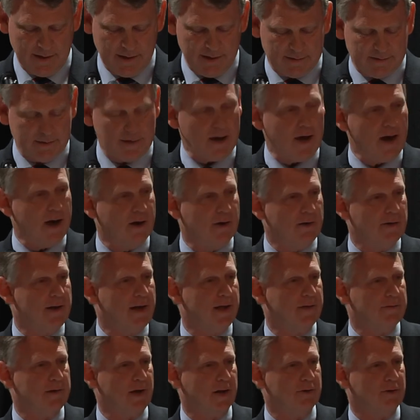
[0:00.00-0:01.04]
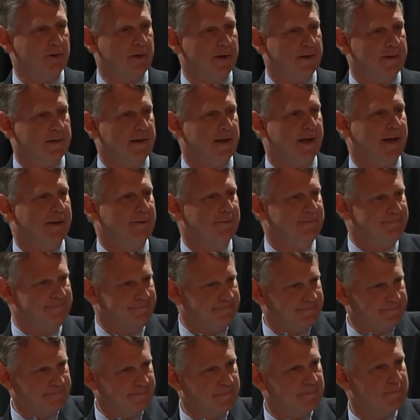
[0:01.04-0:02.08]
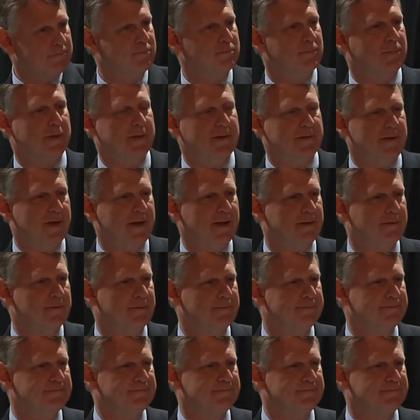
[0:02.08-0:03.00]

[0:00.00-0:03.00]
It's an honor to have Dr. Lund today. Please stand.